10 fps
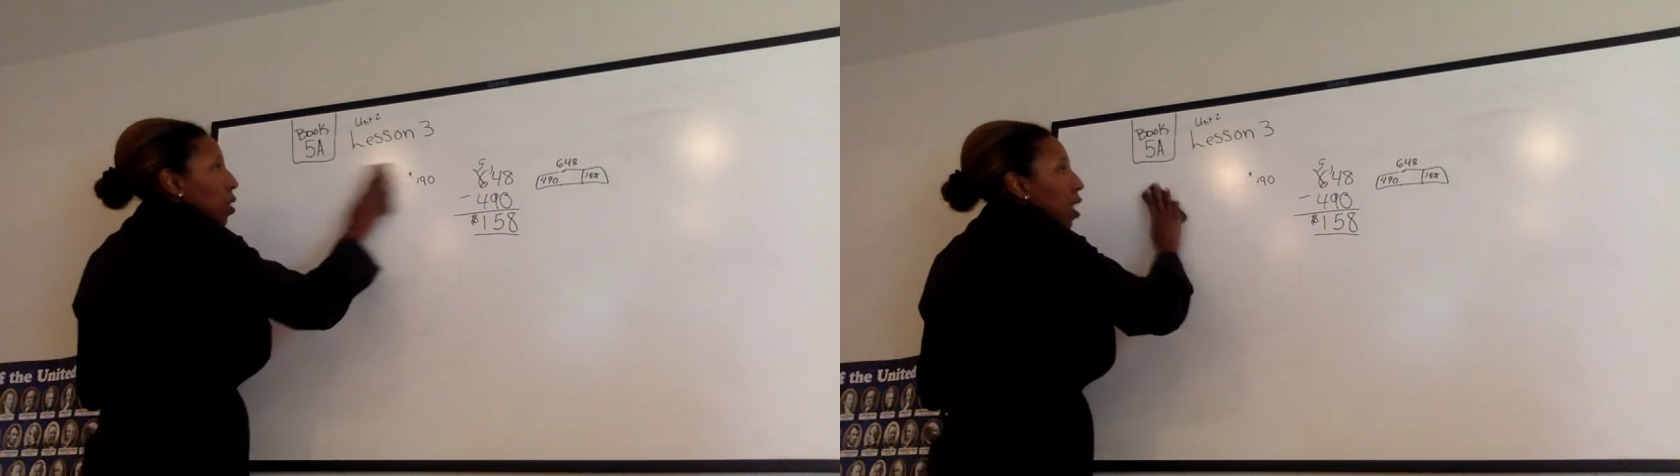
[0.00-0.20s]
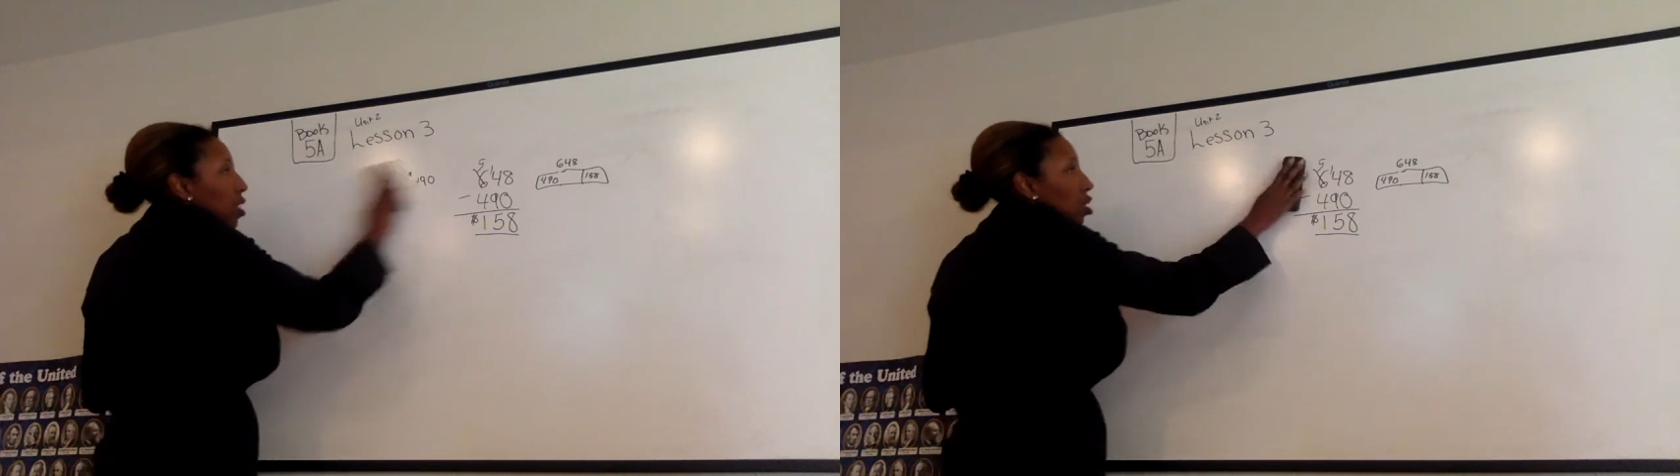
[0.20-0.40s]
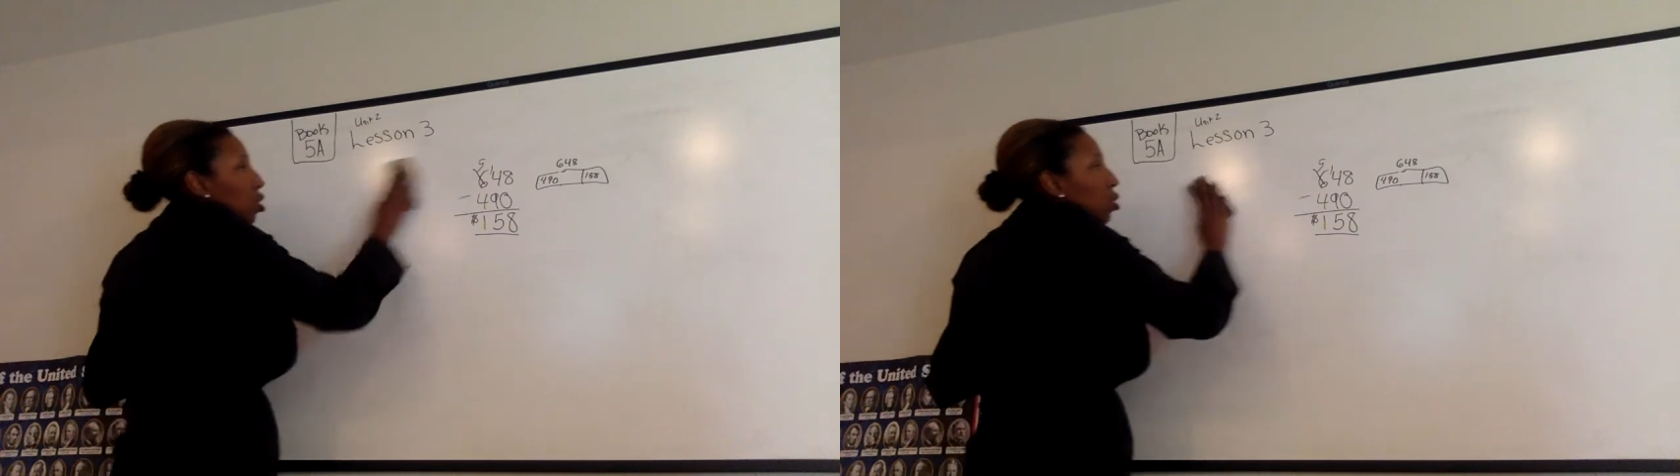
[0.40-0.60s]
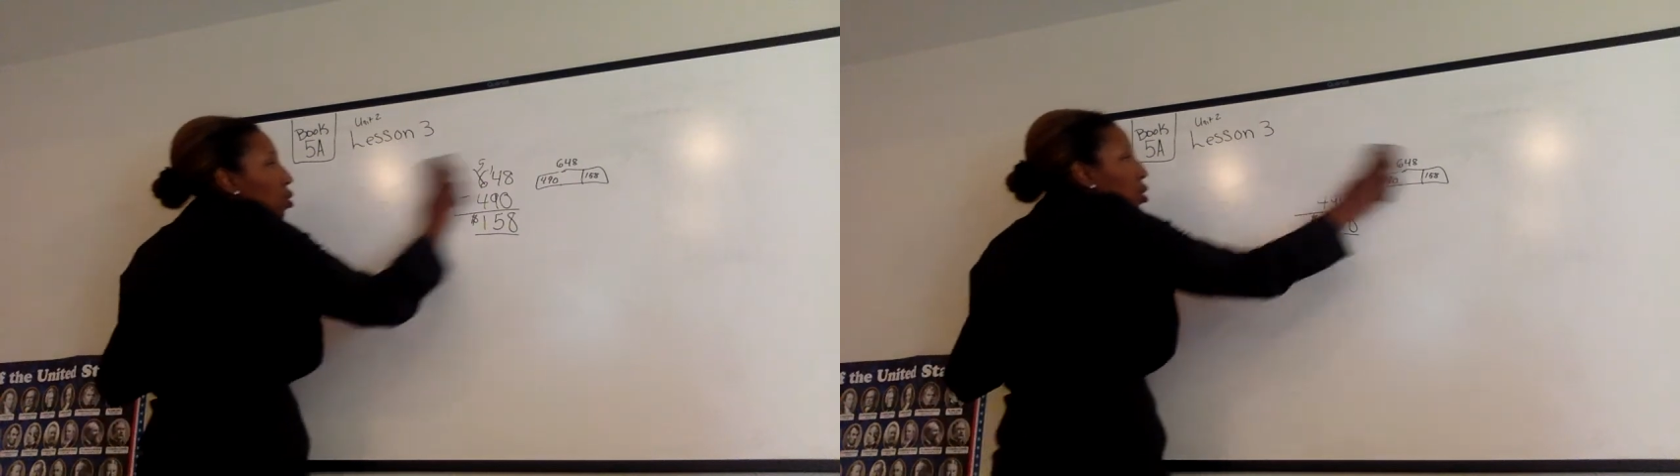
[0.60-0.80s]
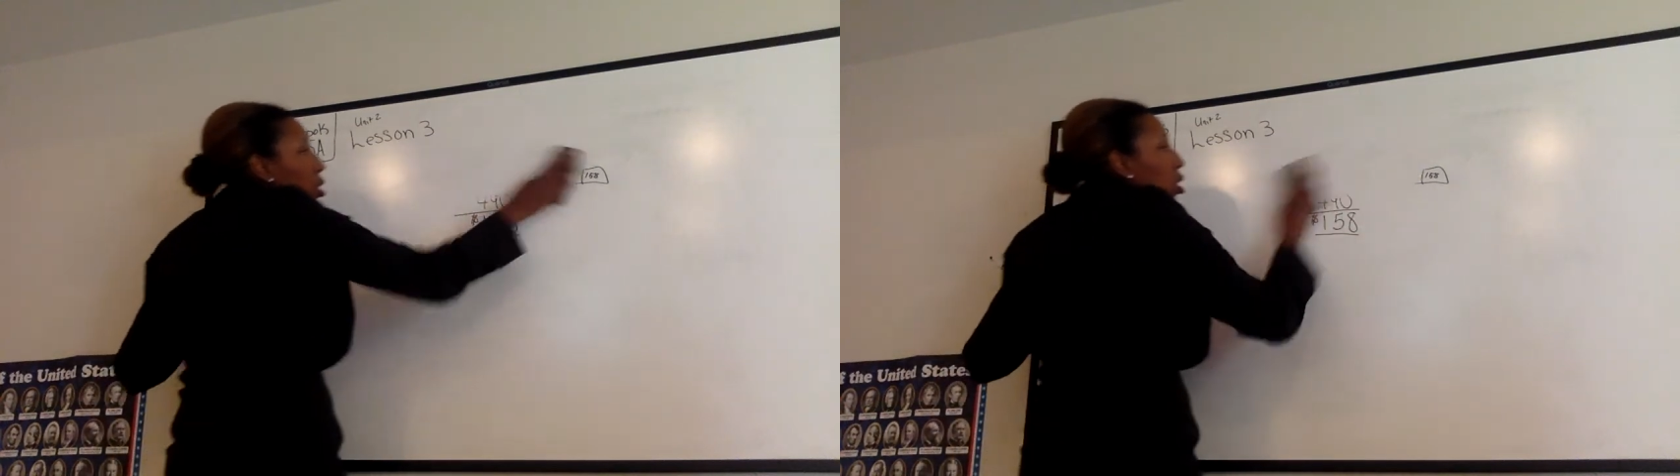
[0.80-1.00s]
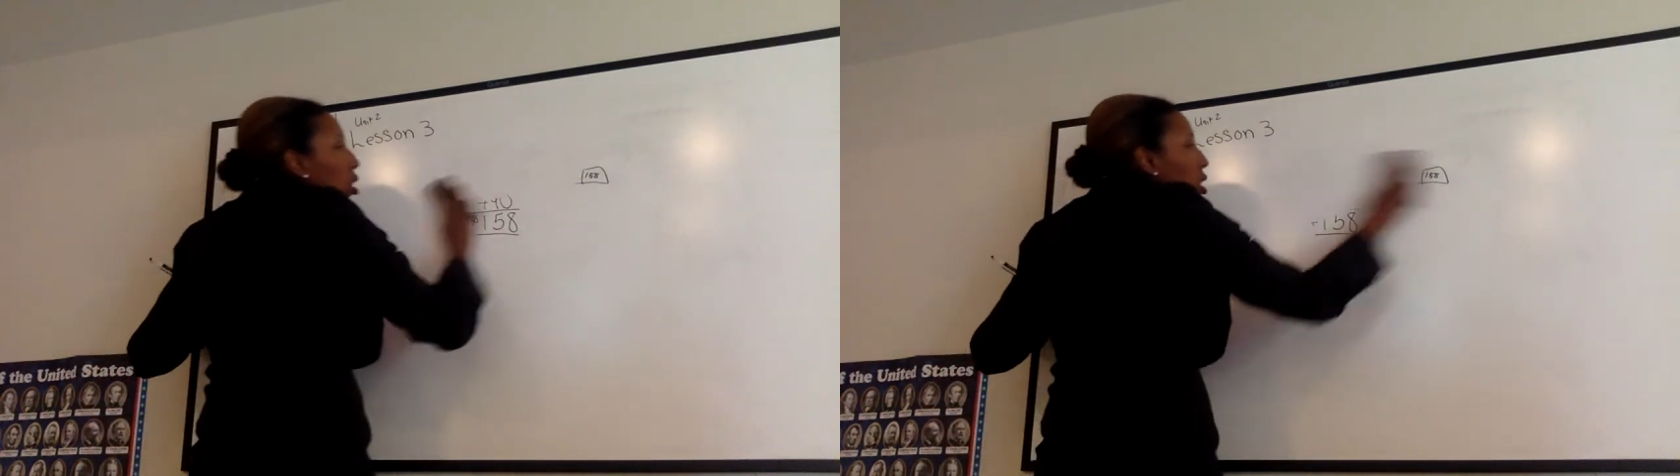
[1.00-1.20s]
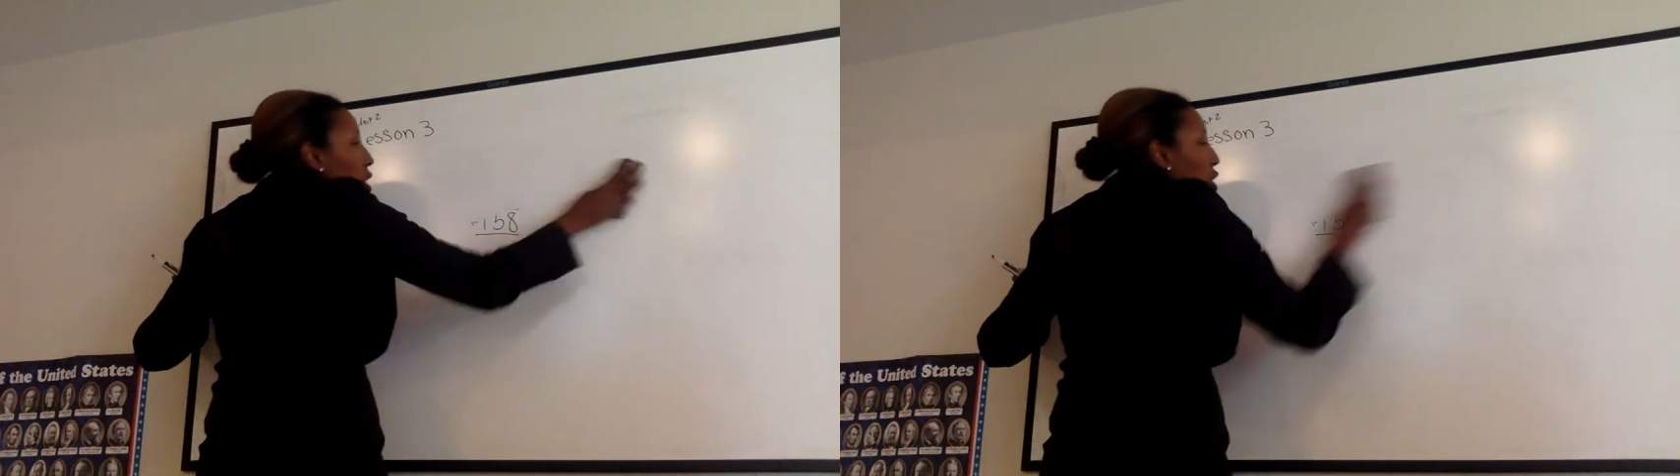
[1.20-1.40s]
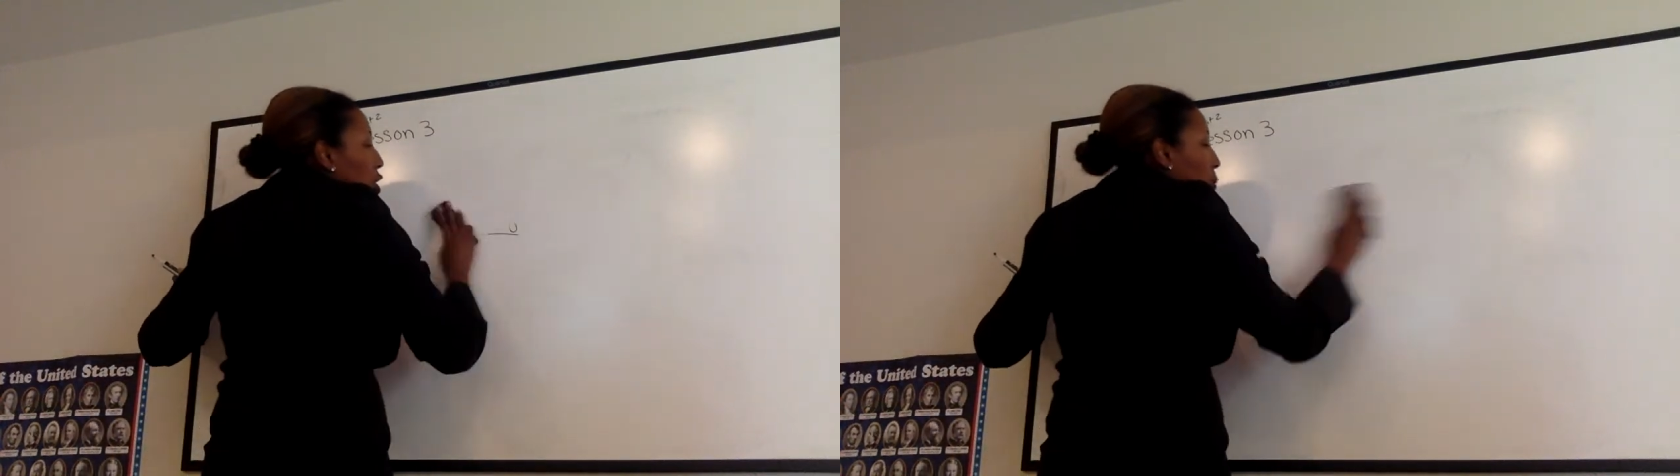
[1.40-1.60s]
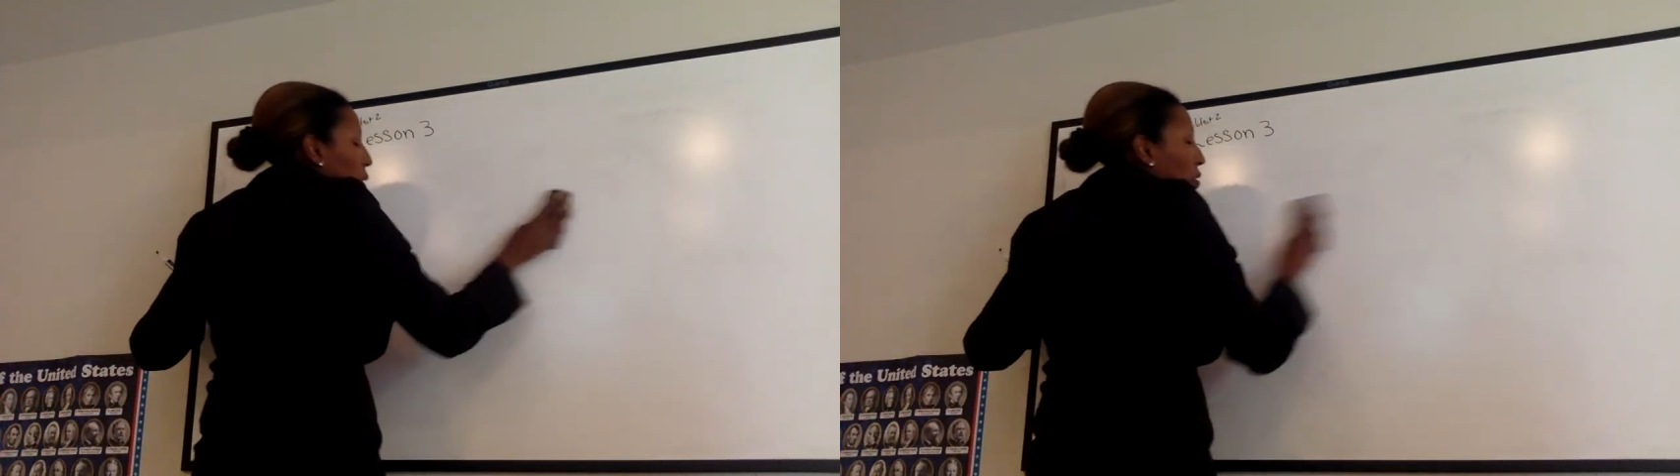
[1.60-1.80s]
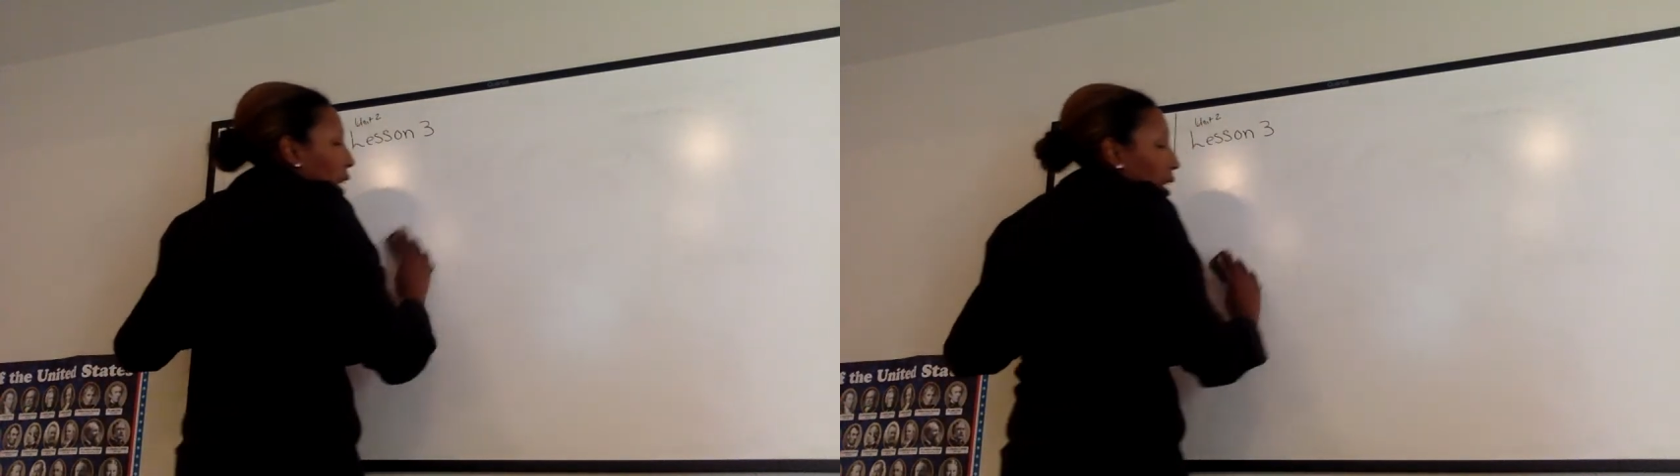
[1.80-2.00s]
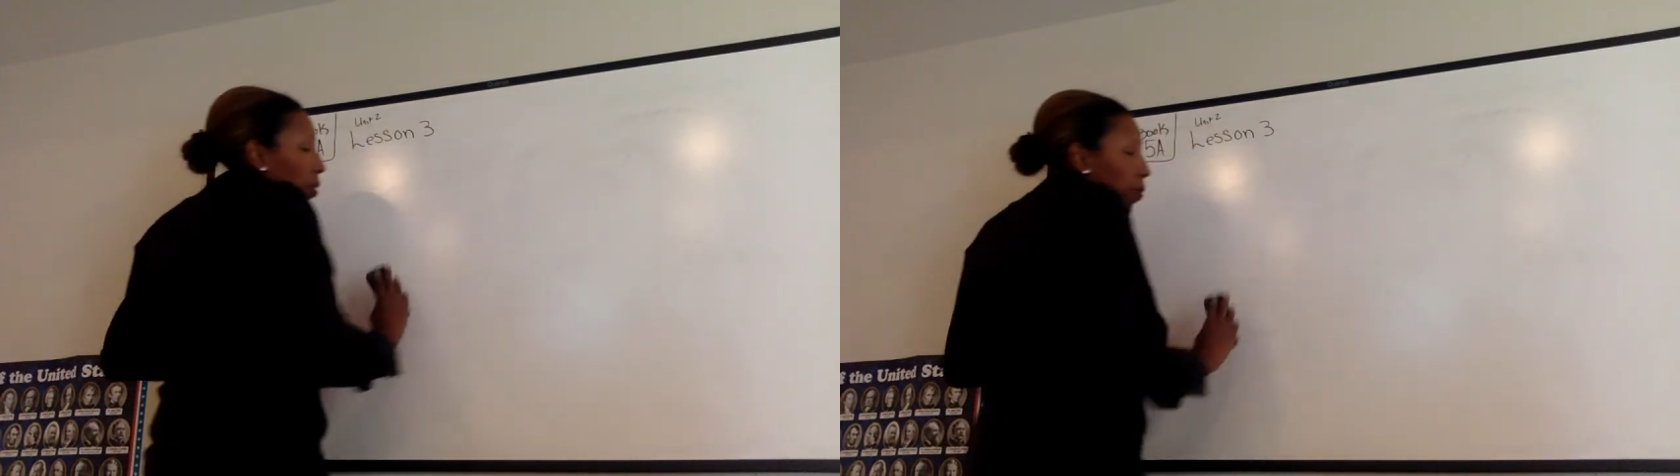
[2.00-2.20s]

but then soon you'll be fine.